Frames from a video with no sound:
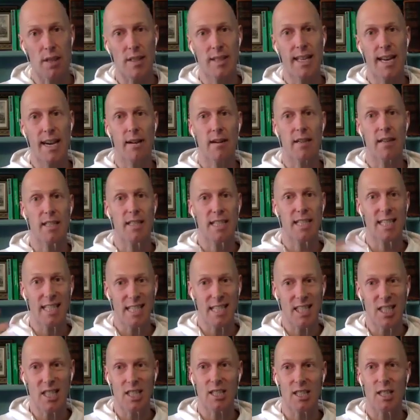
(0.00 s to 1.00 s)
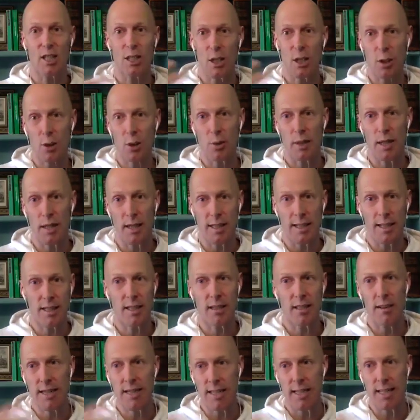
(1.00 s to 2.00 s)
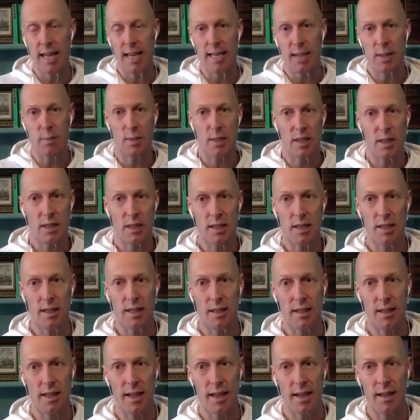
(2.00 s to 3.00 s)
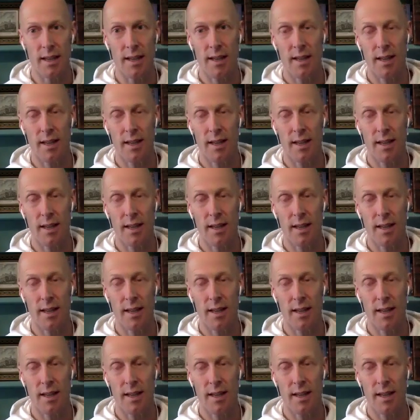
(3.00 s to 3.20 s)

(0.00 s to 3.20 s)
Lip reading: It's our addiction to it. It's our attachment to the thing.